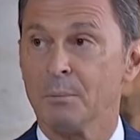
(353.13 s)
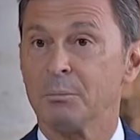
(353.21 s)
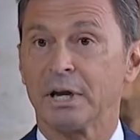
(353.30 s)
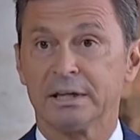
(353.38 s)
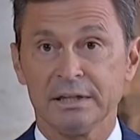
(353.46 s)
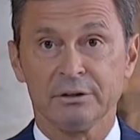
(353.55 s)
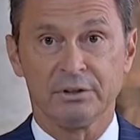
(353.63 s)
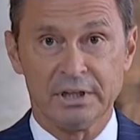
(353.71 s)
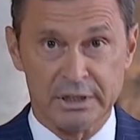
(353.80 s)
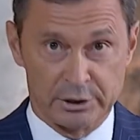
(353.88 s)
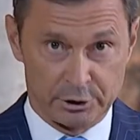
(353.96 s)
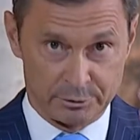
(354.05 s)
But he is
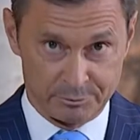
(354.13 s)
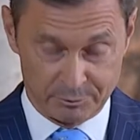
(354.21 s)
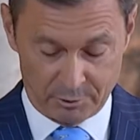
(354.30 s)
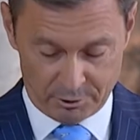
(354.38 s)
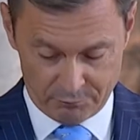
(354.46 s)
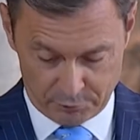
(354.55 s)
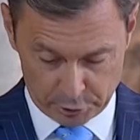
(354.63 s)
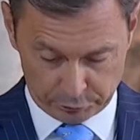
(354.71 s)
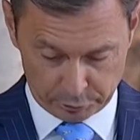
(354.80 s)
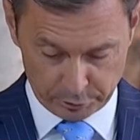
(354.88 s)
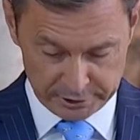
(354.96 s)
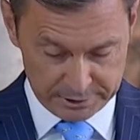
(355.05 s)
here
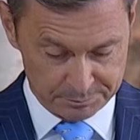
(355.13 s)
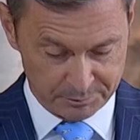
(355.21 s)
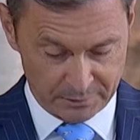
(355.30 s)
virtually,